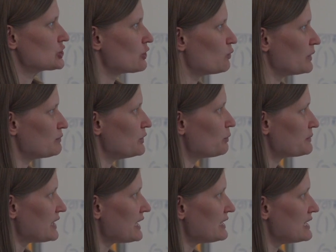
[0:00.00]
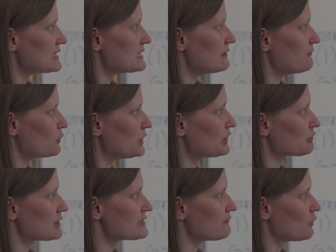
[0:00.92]
So what we obtain is the Fourier
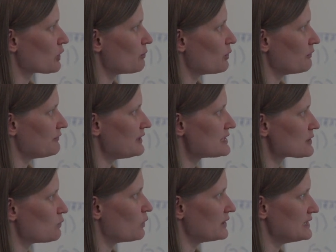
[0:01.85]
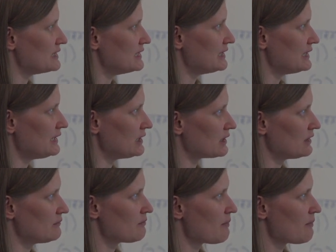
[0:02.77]
transform of this quantity here